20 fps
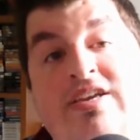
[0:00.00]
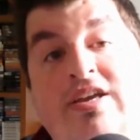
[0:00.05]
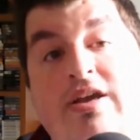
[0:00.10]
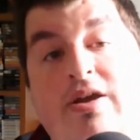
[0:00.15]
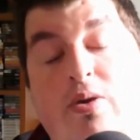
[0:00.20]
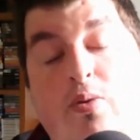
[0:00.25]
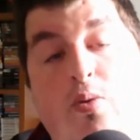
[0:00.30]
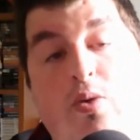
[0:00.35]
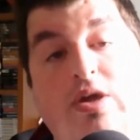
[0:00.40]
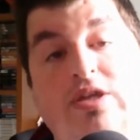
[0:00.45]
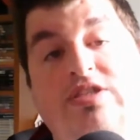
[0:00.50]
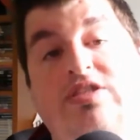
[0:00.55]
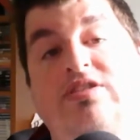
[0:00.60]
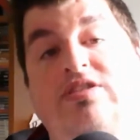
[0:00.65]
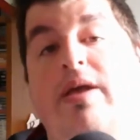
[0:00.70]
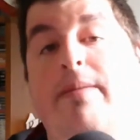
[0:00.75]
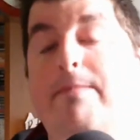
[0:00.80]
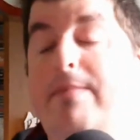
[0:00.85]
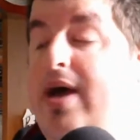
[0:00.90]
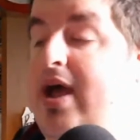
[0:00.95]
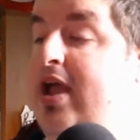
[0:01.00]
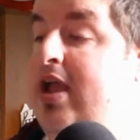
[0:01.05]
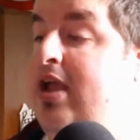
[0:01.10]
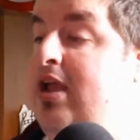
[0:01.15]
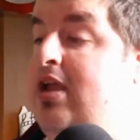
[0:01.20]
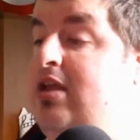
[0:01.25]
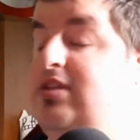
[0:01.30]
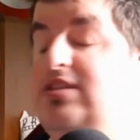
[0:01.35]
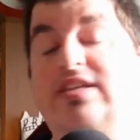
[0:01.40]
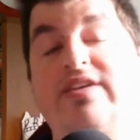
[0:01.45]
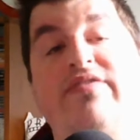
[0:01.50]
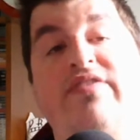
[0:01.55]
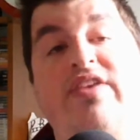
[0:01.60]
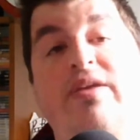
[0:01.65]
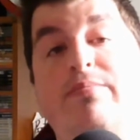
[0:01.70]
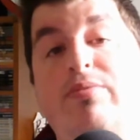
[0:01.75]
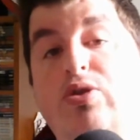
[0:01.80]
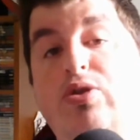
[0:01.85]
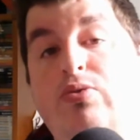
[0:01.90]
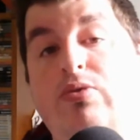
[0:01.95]
was my DVD
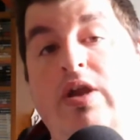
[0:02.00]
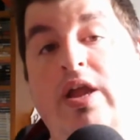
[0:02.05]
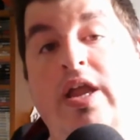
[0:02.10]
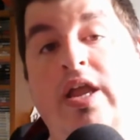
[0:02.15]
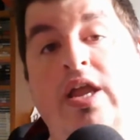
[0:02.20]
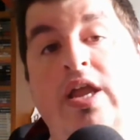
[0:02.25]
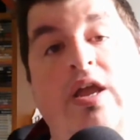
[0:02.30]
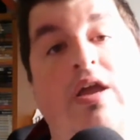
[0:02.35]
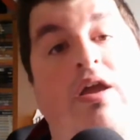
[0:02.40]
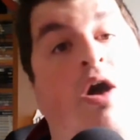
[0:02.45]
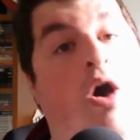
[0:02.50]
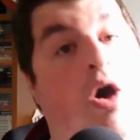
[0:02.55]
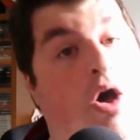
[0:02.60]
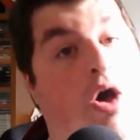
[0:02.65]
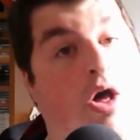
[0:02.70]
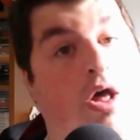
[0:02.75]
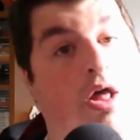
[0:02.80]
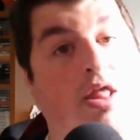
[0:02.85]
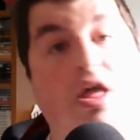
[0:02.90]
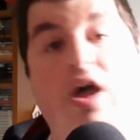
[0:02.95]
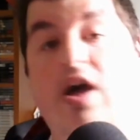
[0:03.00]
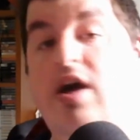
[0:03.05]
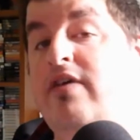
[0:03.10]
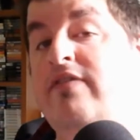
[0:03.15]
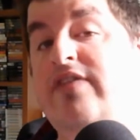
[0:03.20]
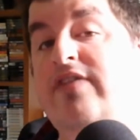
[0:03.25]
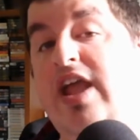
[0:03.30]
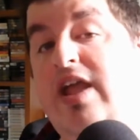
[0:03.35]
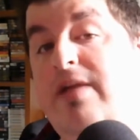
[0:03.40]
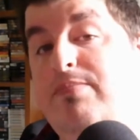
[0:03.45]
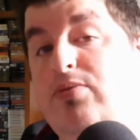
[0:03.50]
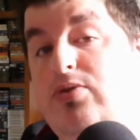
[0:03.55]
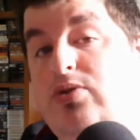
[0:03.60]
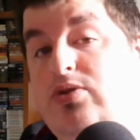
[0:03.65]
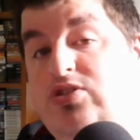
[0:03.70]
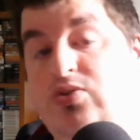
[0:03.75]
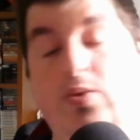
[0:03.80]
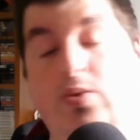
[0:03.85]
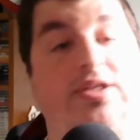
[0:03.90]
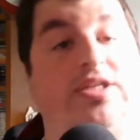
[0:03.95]
Blu-ray haul of April
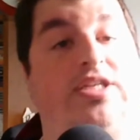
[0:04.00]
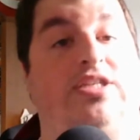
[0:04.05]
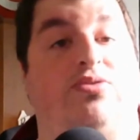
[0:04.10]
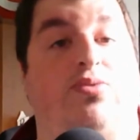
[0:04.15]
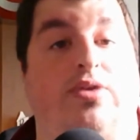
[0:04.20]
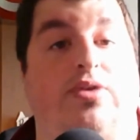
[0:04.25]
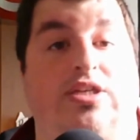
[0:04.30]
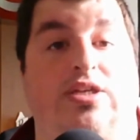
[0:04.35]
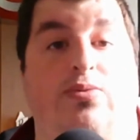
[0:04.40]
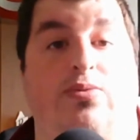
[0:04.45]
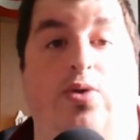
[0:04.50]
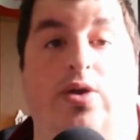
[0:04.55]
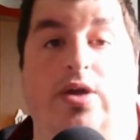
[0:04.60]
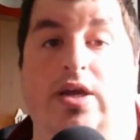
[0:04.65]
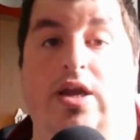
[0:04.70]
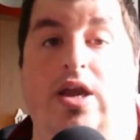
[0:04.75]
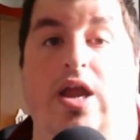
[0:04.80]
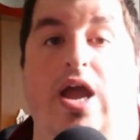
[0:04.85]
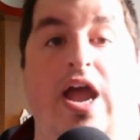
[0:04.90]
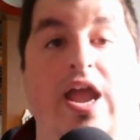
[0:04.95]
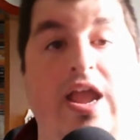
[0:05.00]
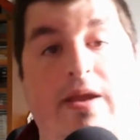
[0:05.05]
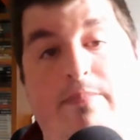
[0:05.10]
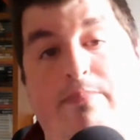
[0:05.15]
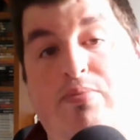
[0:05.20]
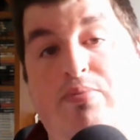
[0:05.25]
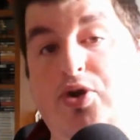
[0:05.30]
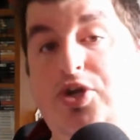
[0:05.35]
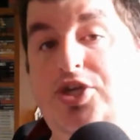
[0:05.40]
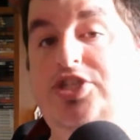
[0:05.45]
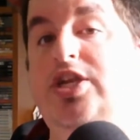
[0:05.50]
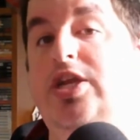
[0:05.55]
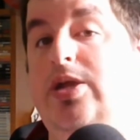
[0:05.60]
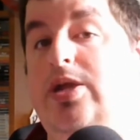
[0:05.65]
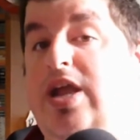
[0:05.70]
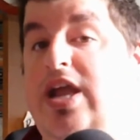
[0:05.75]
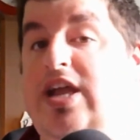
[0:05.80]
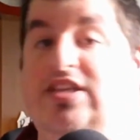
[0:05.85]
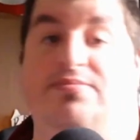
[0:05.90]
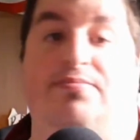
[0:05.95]
2021. I appreciate you
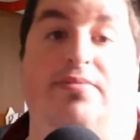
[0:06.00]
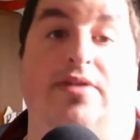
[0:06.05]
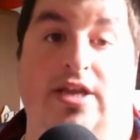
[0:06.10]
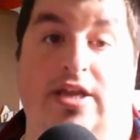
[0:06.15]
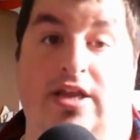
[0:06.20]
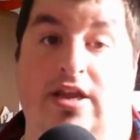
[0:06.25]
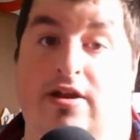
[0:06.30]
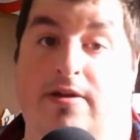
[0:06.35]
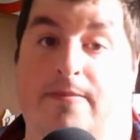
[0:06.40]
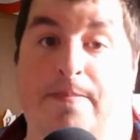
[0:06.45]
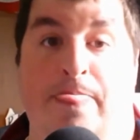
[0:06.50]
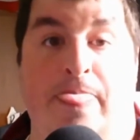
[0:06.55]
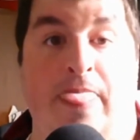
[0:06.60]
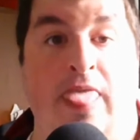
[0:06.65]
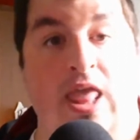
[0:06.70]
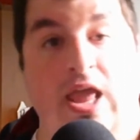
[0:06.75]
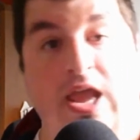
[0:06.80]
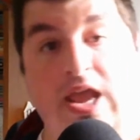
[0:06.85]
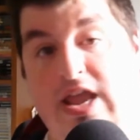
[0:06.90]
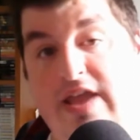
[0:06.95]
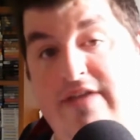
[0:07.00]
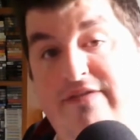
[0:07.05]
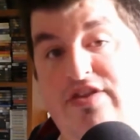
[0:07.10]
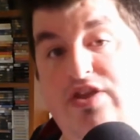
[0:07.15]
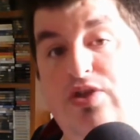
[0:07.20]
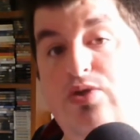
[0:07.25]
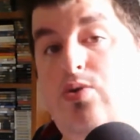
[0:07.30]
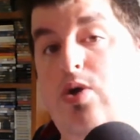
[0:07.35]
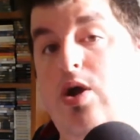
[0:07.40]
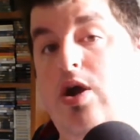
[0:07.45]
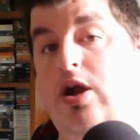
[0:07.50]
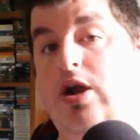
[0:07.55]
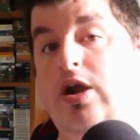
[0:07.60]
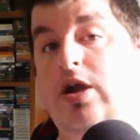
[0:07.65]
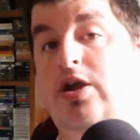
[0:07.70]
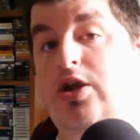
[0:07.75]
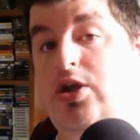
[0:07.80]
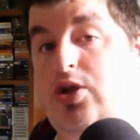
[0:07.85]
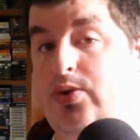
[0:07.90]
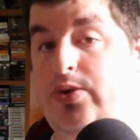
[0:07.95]
guys being here. If you are
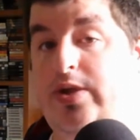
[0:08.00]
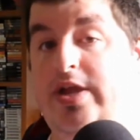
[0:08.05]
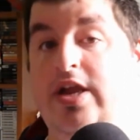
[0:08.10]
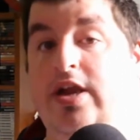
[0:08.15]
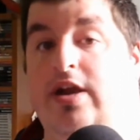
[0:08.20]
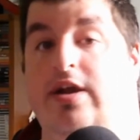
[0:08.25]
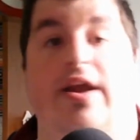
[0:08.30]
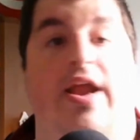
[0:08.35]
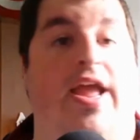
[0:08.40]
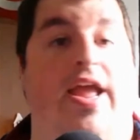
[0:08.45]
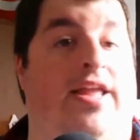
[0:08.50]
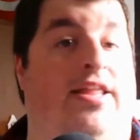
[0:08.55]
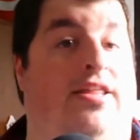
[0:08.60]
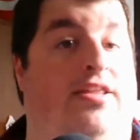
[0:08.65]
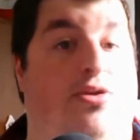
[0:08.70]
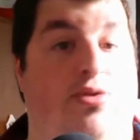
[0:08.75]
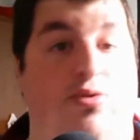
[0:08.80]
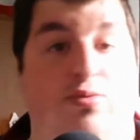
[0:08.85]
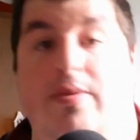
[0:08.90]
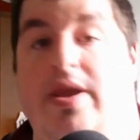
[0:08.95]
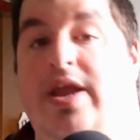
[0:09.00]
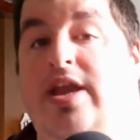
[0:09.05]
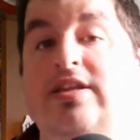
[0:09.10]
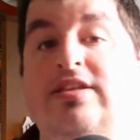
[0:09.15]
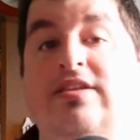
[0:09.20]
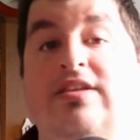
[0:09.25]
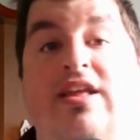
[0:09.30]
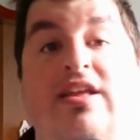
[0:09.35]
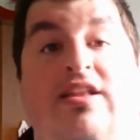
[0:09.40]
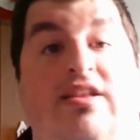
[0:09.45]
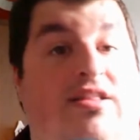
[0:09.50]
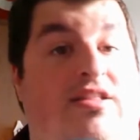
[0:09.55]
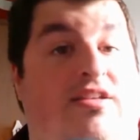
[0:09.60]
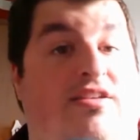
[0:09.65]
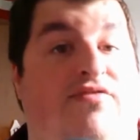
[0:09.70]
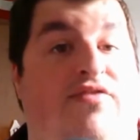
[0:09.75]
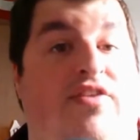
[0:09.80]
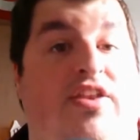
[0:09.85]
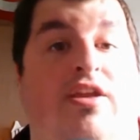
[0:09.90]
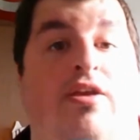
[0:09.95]
new here and you made it to the end of this
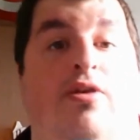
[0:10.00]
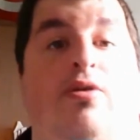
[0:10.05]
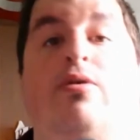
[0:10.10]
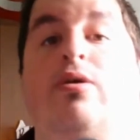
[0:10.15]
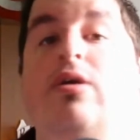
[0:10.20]
video,